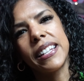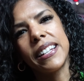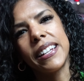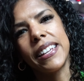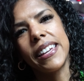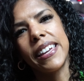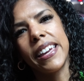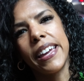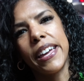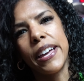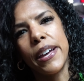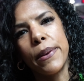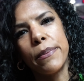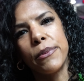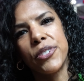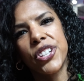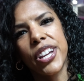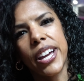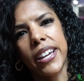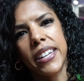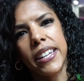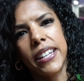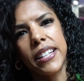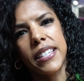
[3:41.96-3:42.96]
sending him
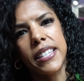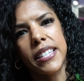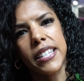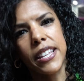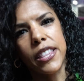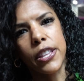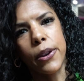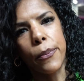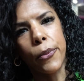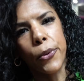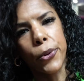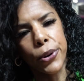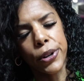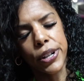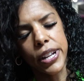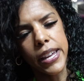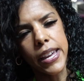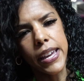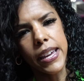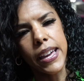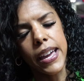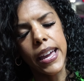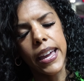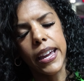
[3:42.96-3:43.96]
check ins in the
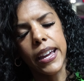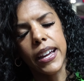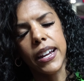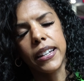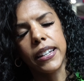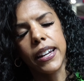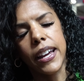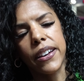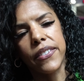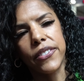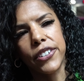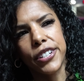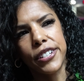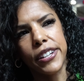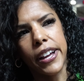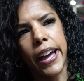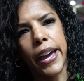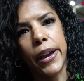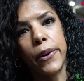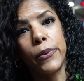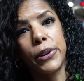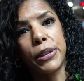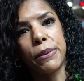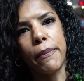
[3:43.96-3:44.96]
morning and every
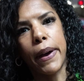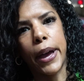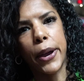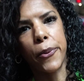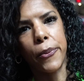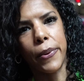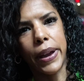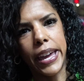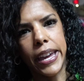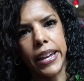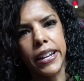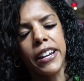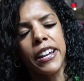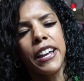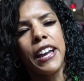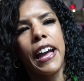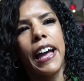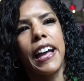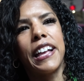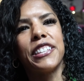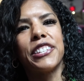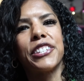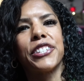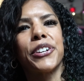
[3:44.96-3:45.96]
night with my weight.
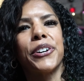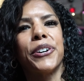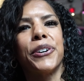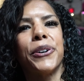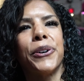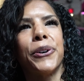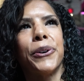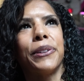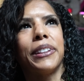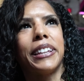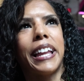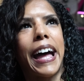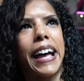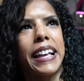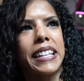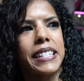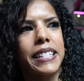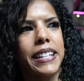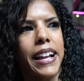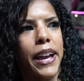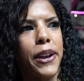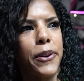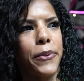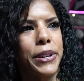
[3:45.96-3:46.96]
And so,
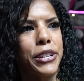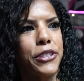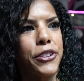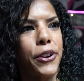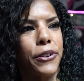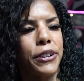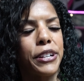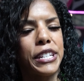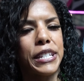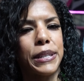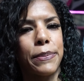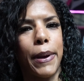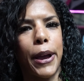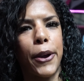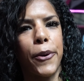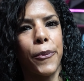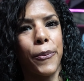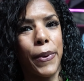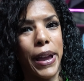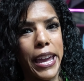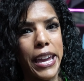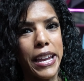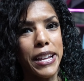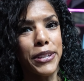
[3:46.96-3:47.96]
last night, we noticed my
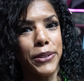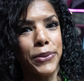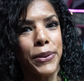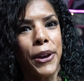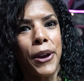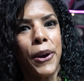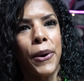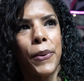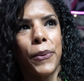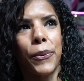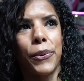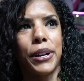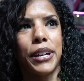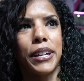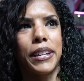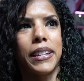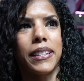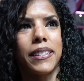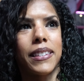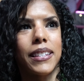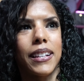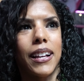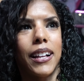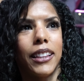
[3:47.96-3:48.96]
weight
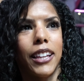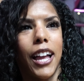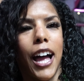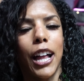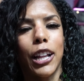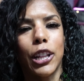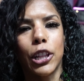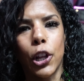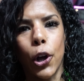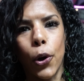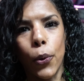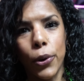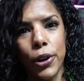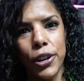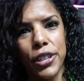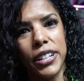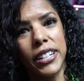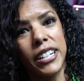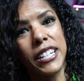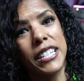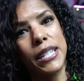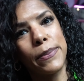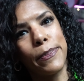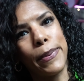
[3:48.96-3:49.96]
was a lot lower
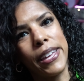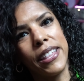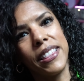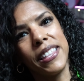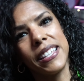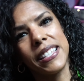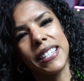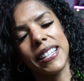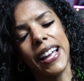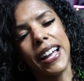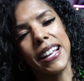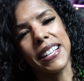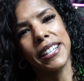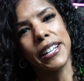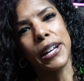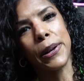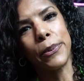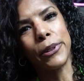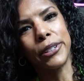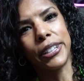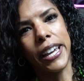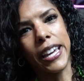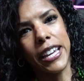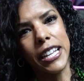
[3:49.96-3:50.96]
than it's been these last
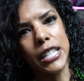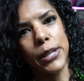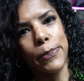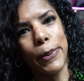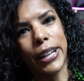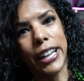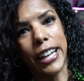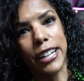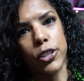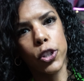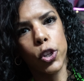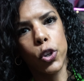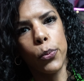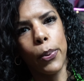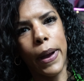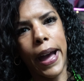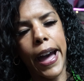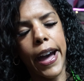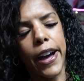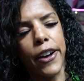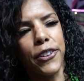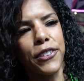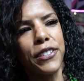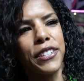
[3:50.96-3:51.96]
couple days by like two
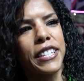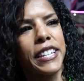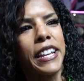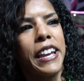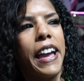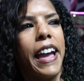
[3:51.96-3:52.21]
pounds.